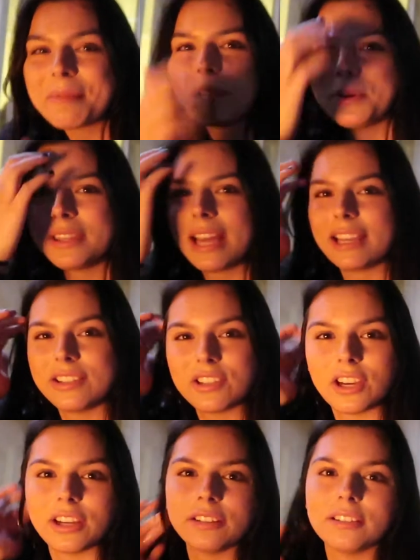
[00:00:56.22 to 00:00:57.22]
gonna put that in
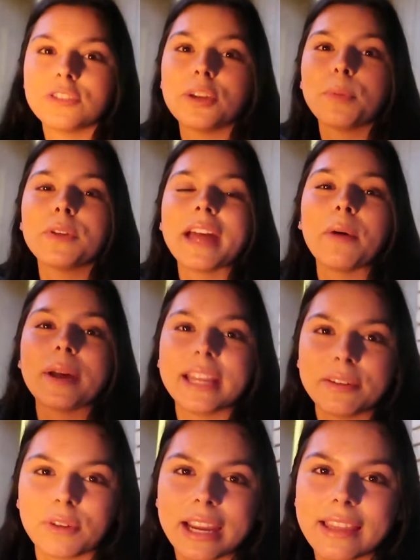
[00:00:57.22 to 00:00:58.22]
too. Do you put that
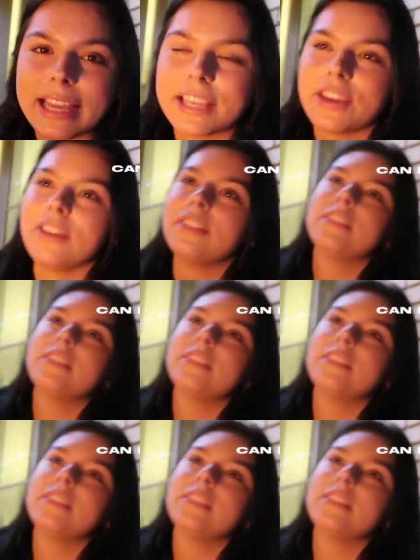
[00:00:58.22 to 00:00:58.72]
one in, Ree? Thank you.